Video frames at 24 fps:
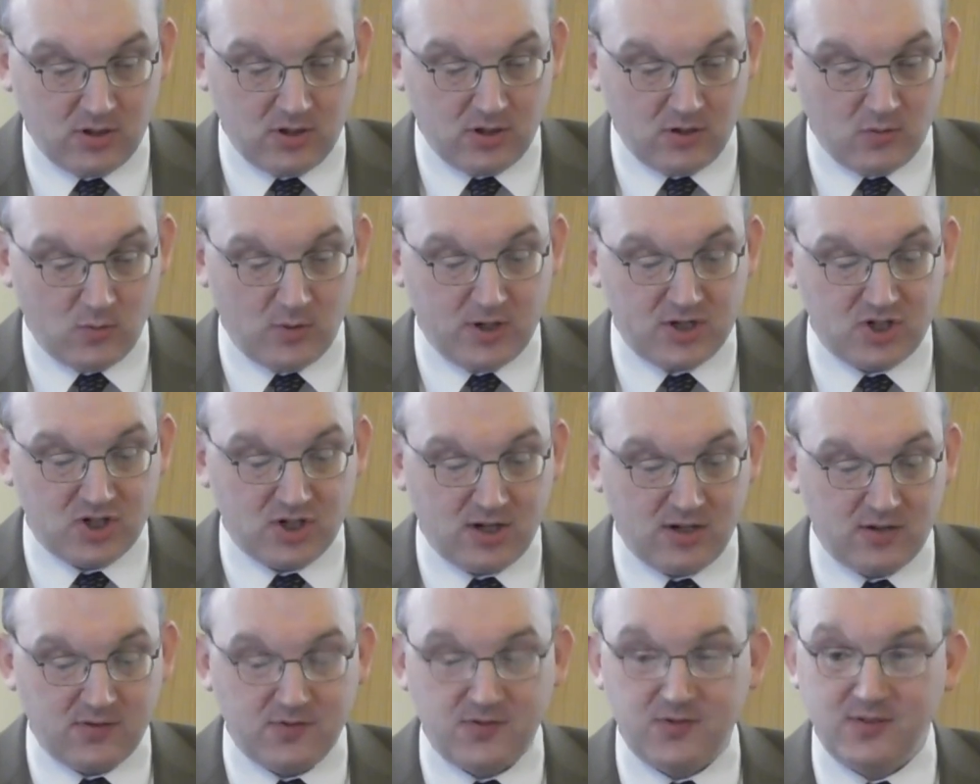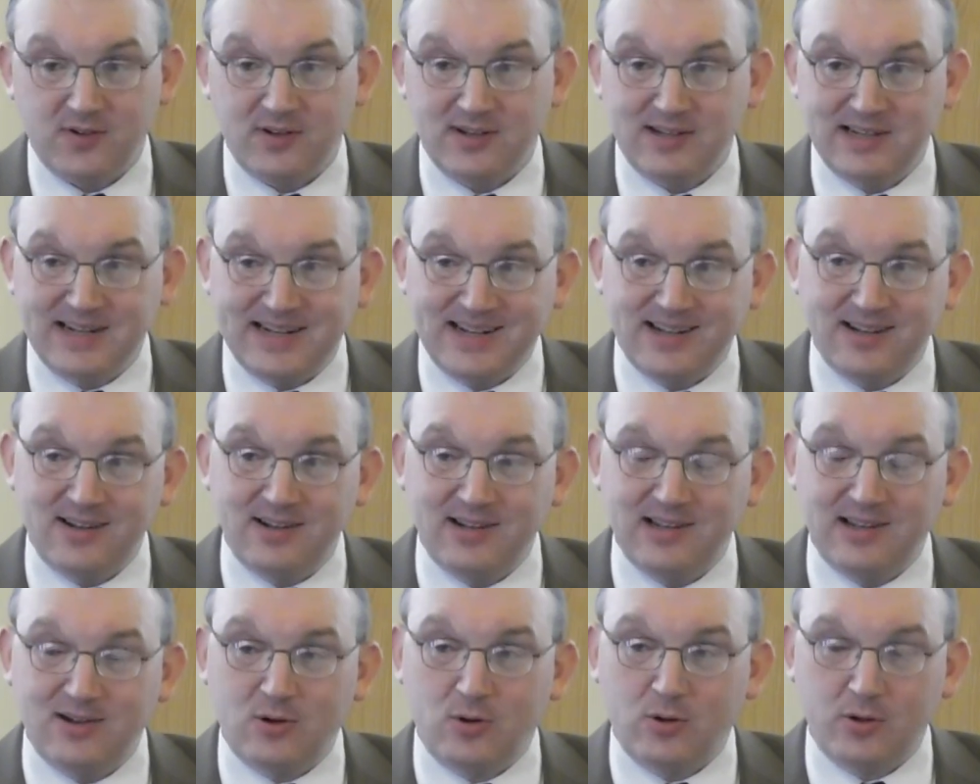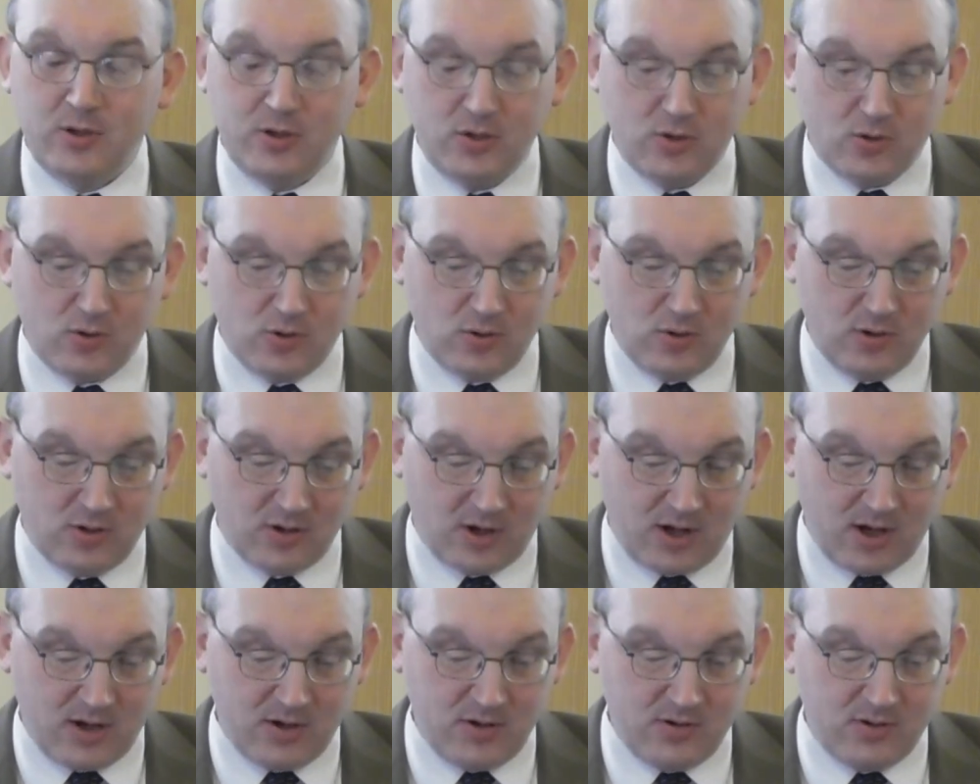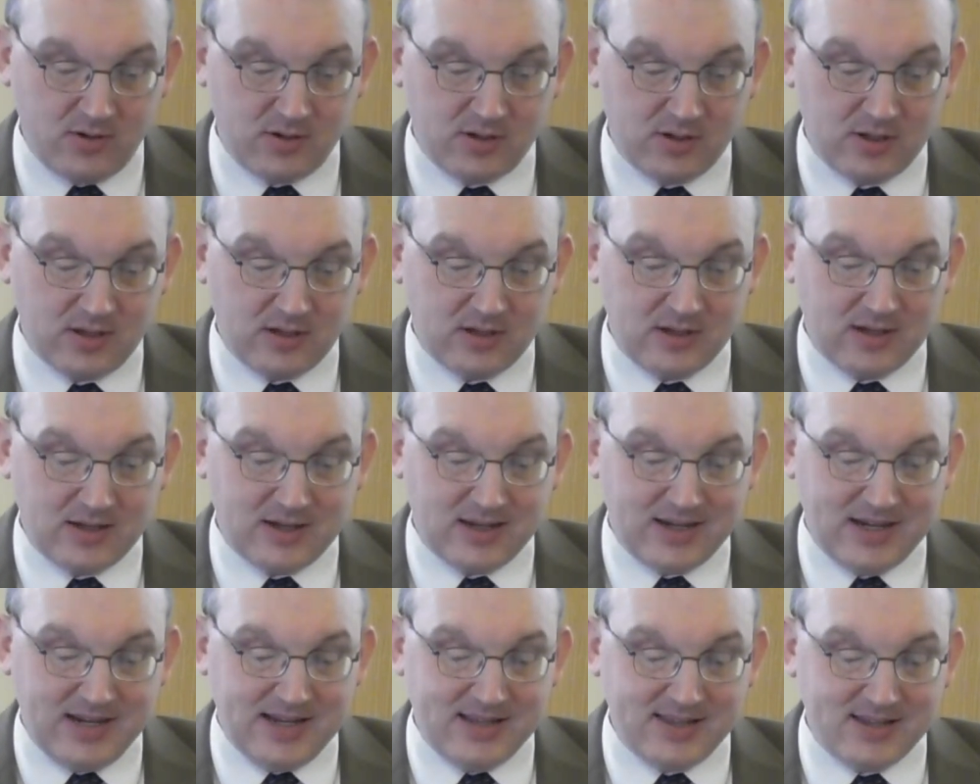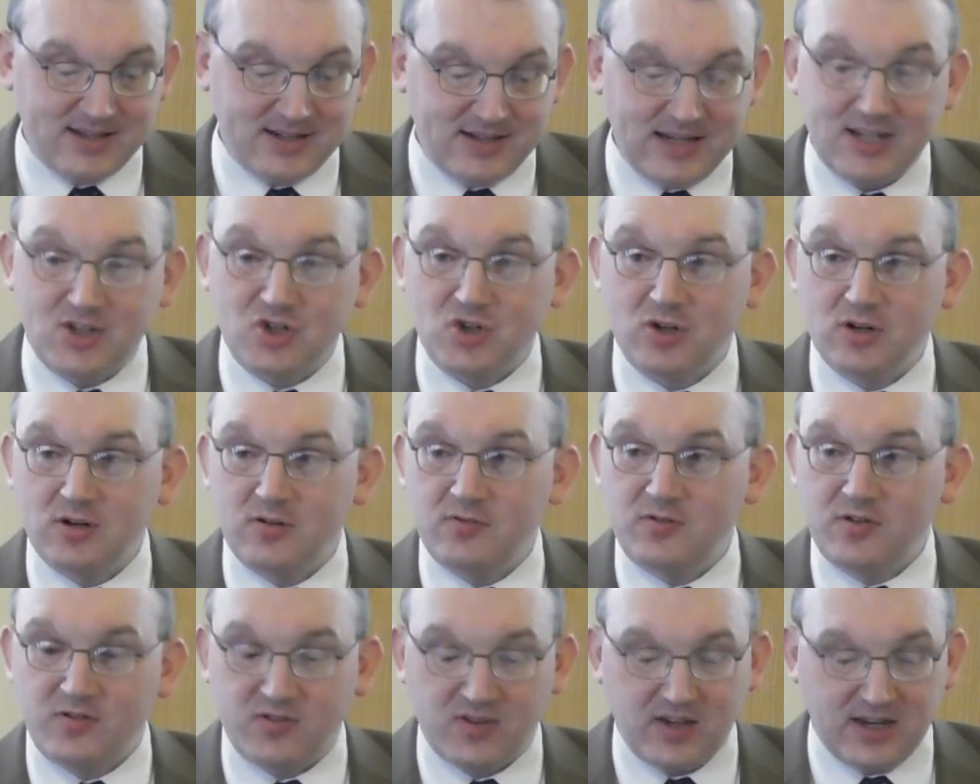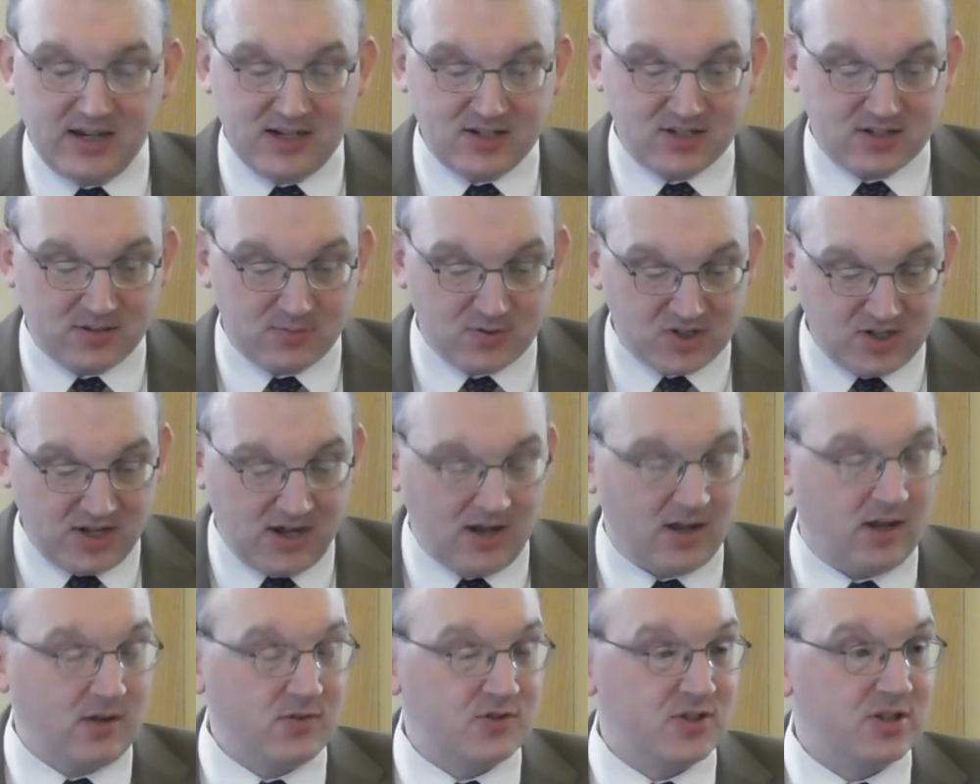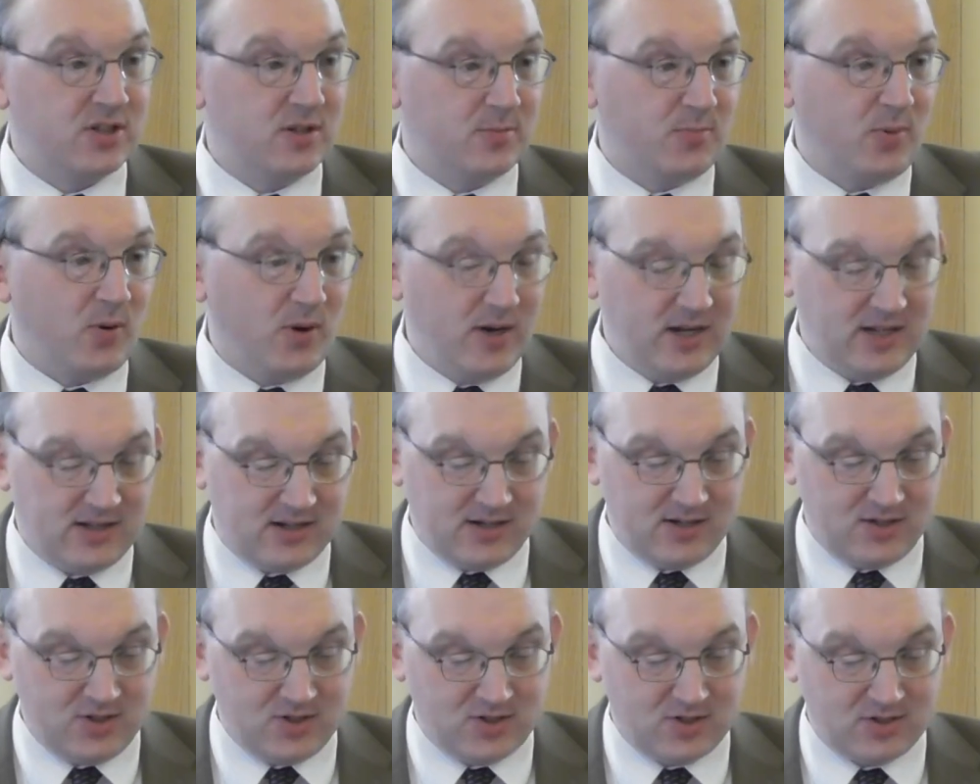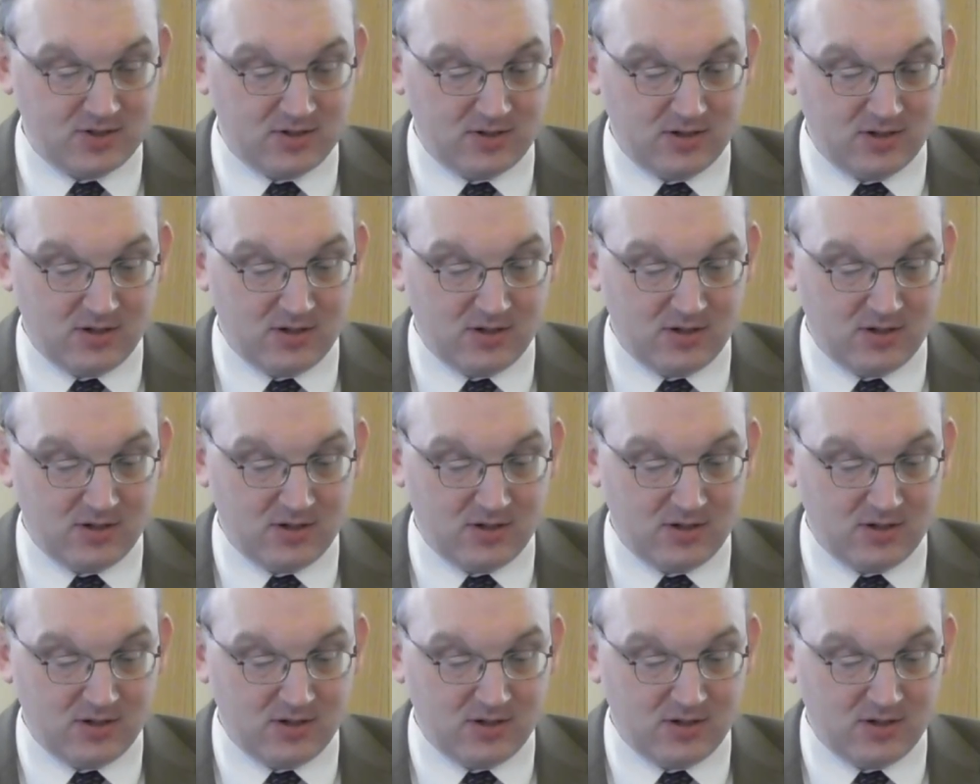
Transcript: which have little or no ground in the nature of the things themselves, and the point is